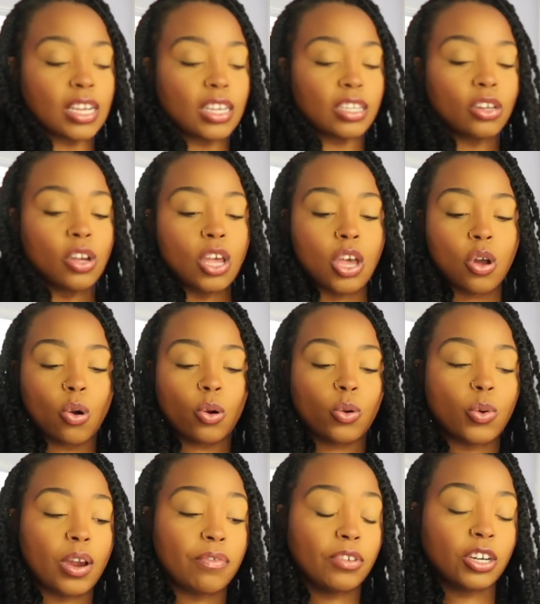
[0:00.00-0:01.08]
sign or
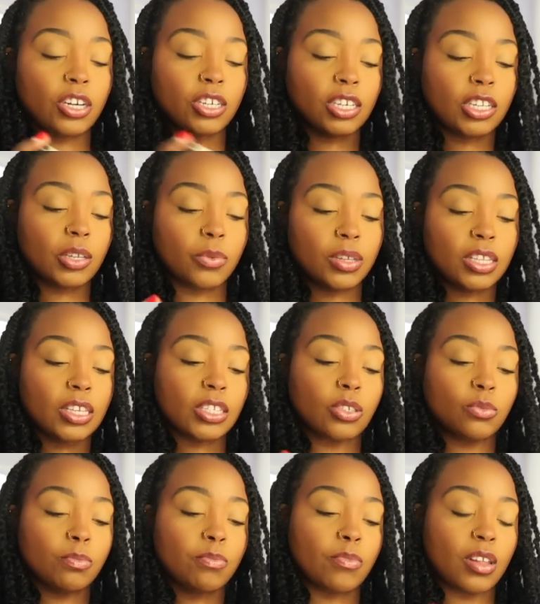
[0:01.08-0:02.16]
whoever you're dealing with
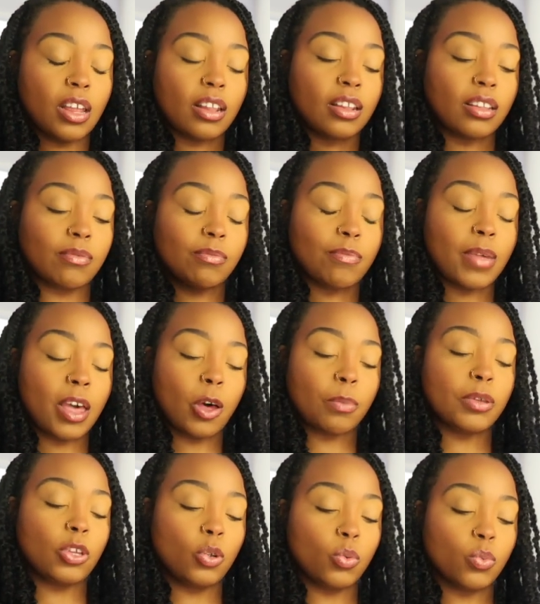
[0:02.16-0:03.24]
is
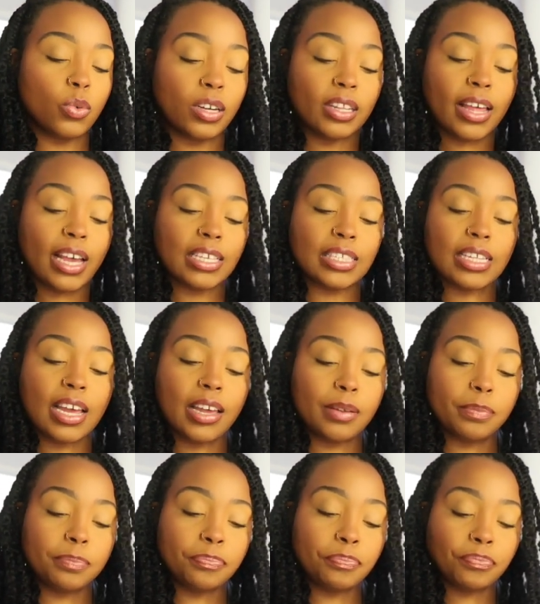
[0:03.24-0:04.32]
helping you realize
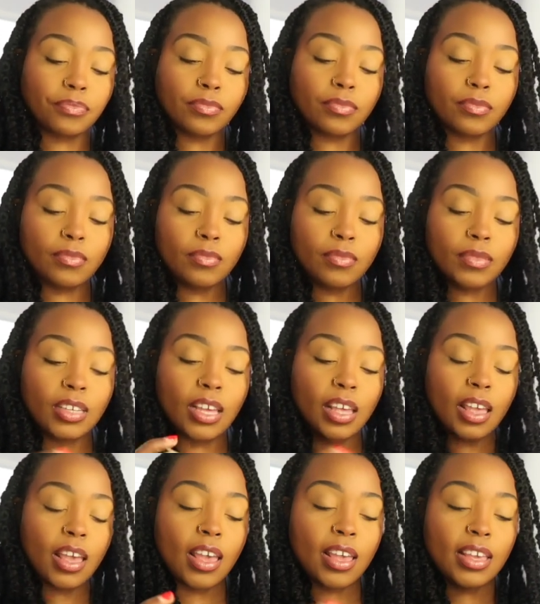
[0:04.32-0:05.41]
that
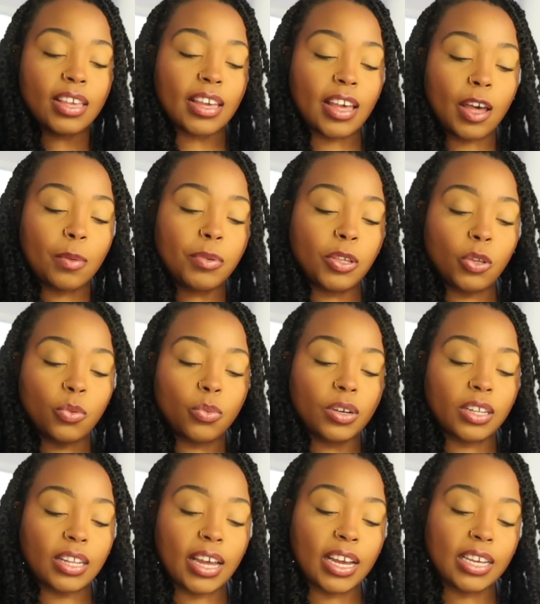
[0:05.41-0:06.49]
yeah helping you
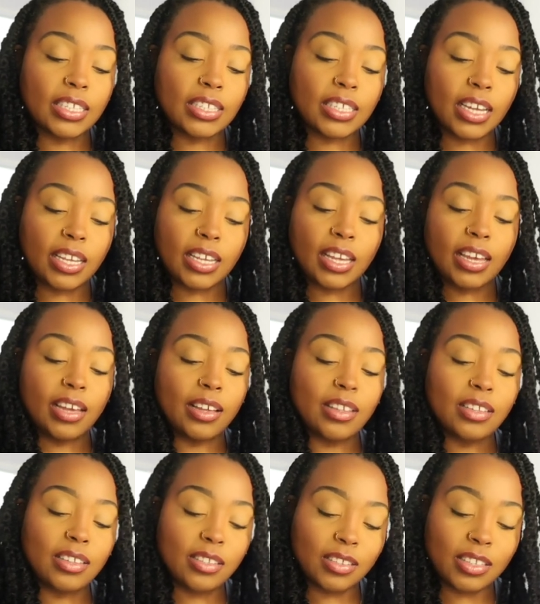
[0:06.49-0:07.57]
realize that yeah
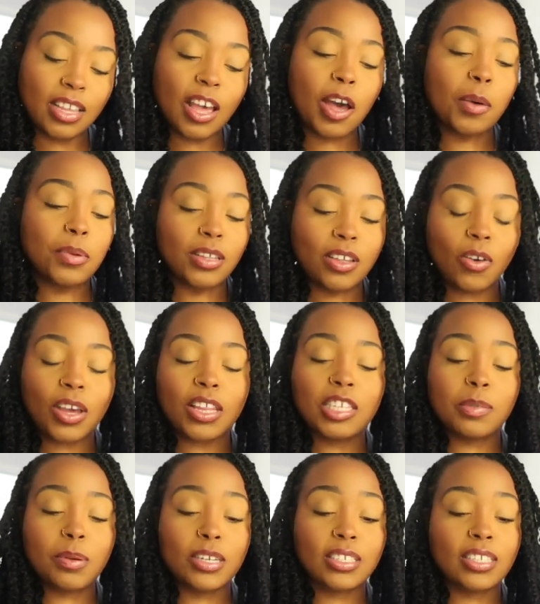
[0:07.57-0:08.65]
helping okay
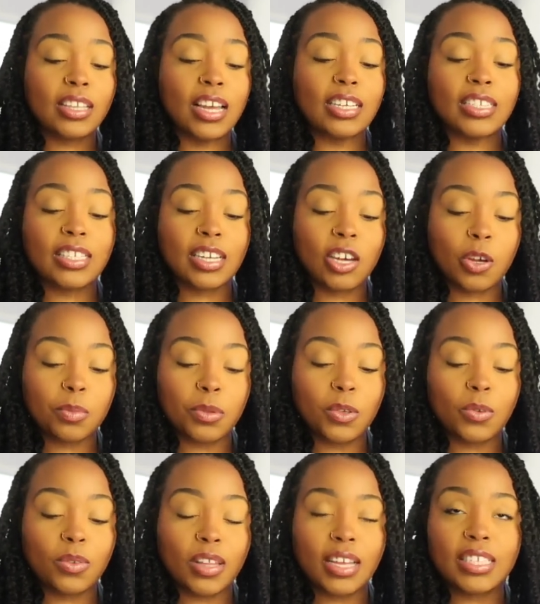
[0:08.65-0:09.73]
this person likes to help
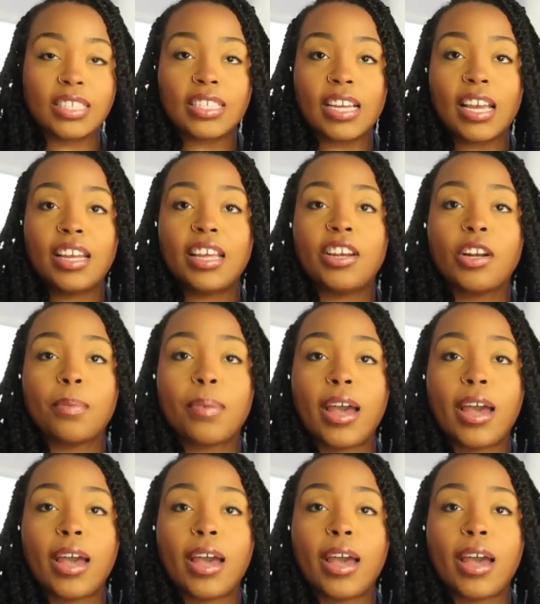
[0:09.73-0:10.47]
you like stand in your